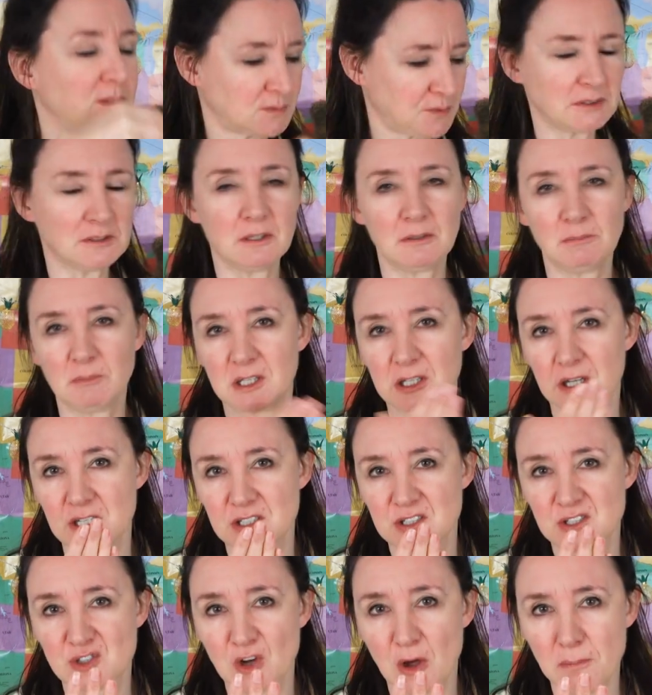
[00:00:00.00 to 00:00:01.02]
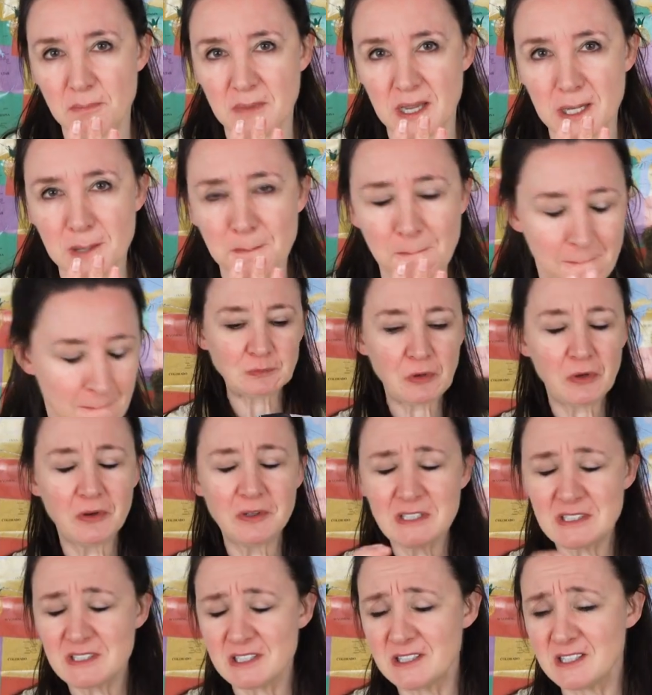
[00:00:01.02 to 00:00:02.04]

Oh my gosh, stop me. Honestly,